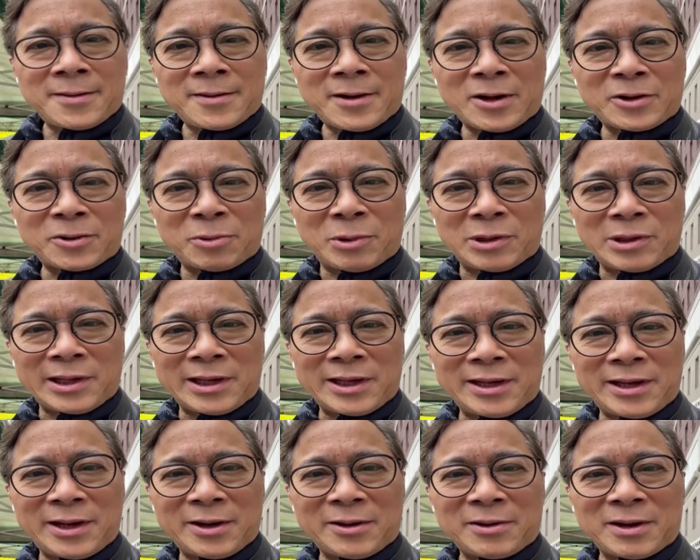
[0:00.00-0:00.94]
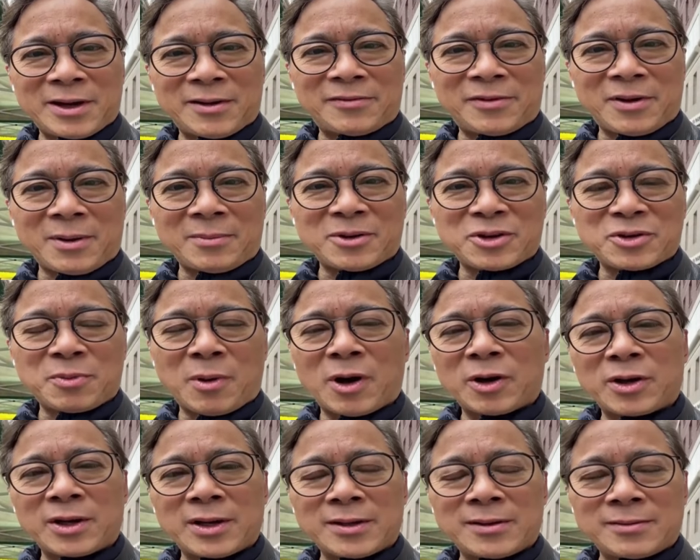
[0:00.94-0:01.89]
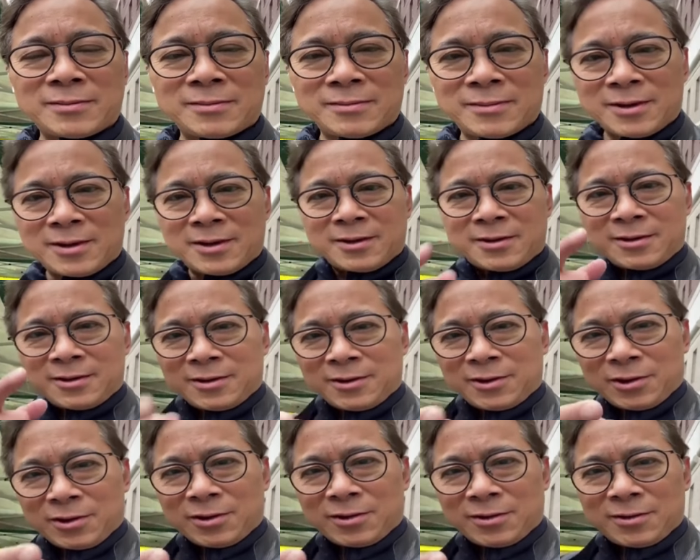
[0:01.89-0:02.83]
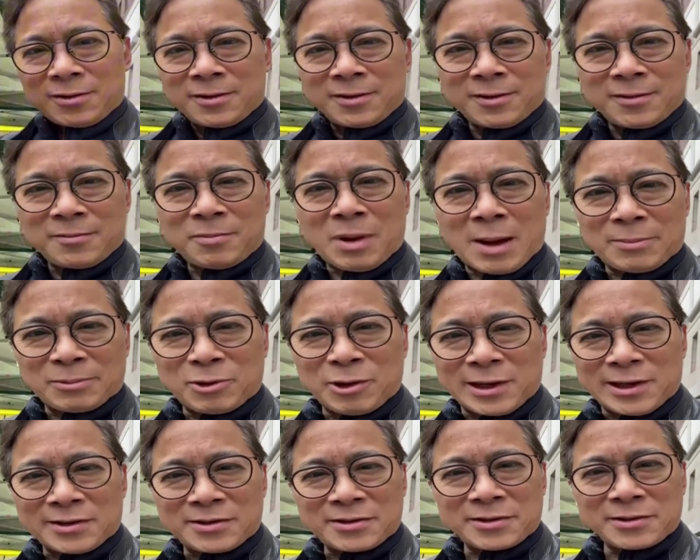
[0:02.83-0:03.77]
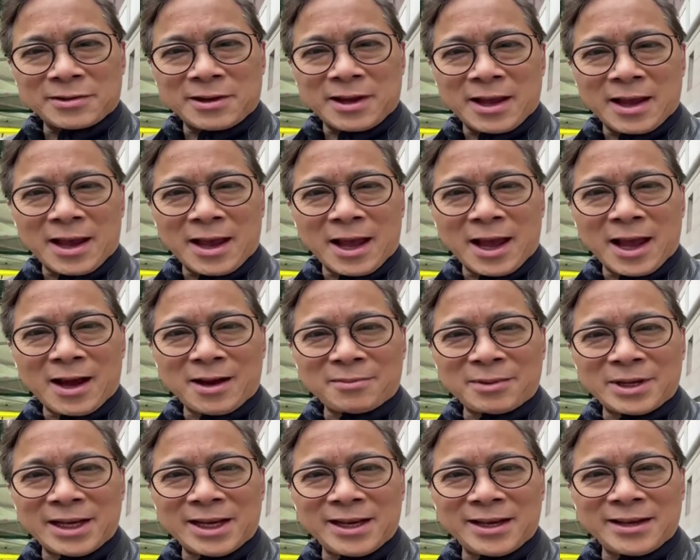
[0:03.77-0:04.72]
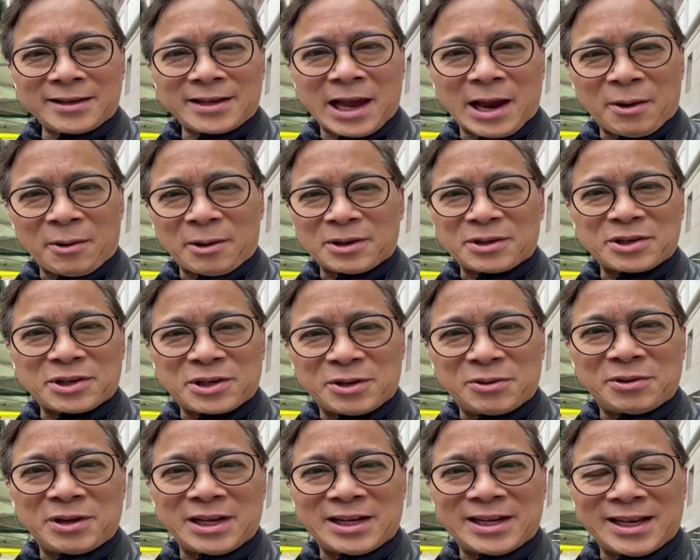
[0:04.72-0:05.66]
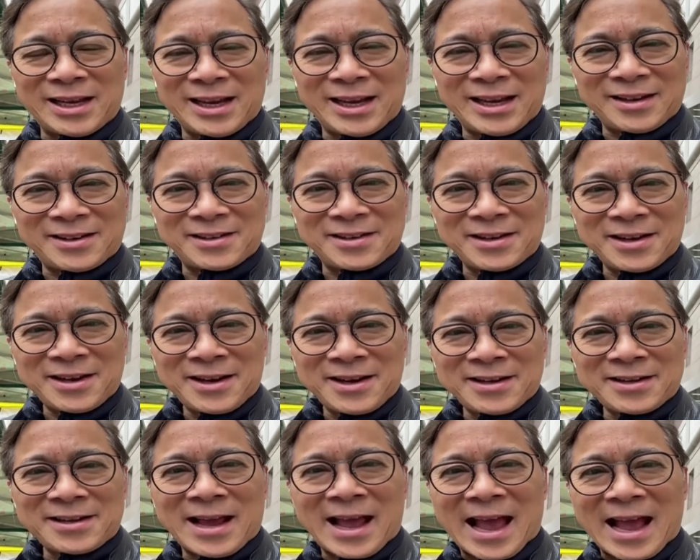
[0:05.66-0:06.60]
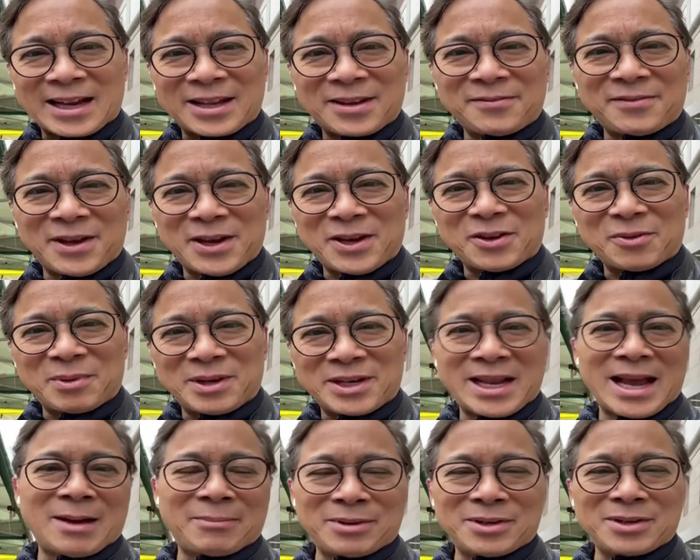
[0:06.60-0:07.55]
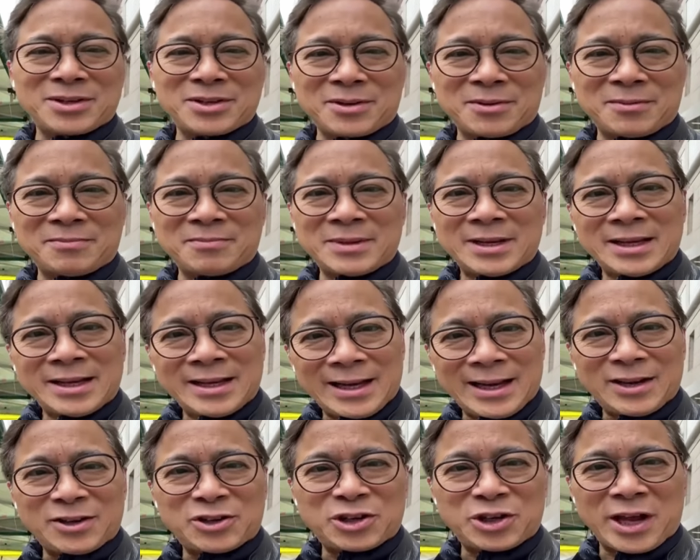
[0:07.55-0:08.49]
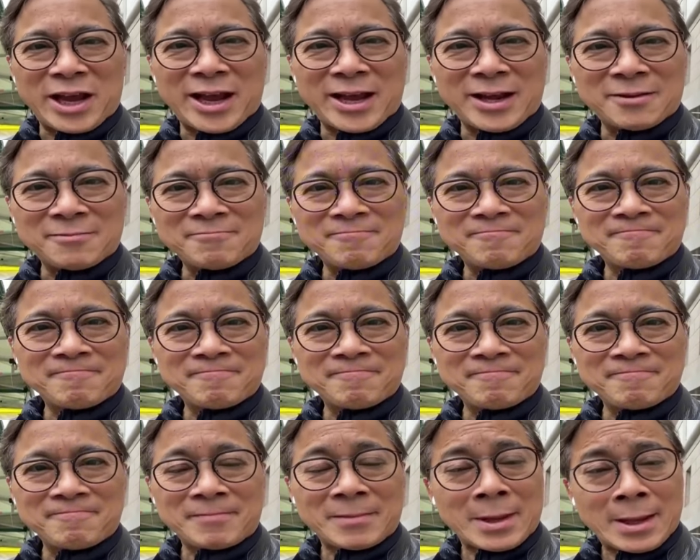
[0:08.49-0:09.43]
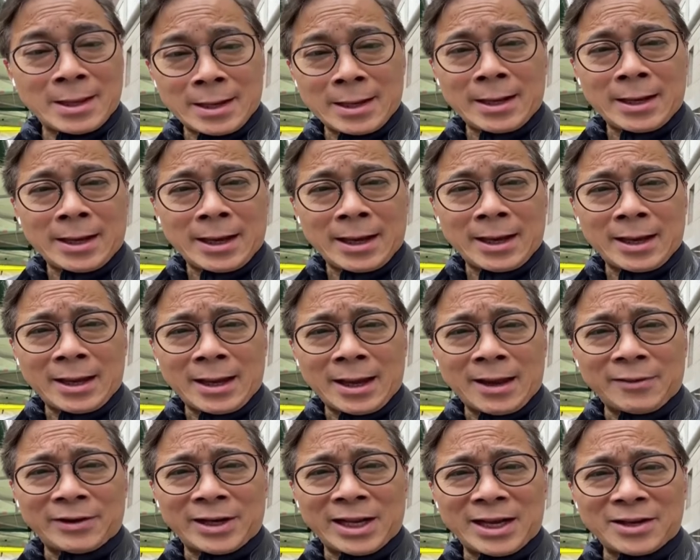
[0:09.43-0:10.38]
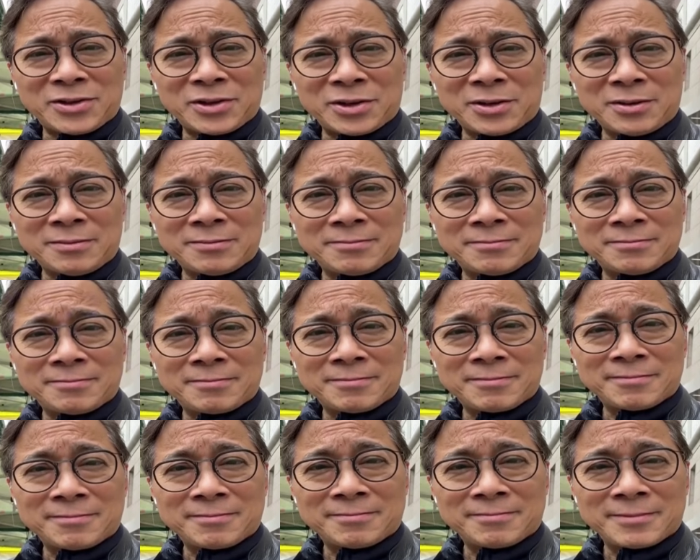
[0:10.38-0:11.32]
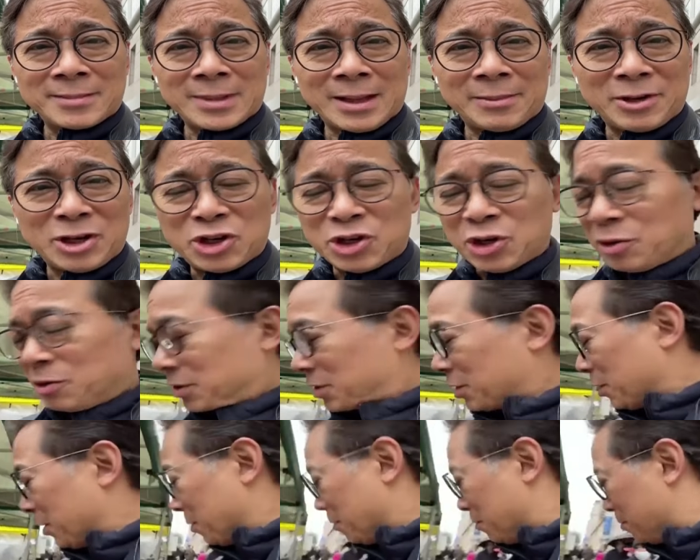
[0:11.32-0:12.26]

Dr. Will Li here at a farmer's market. Pop quiz. How many carrots do you need to eat to activate your metabolism each day? Have an answer? Let me show it to you.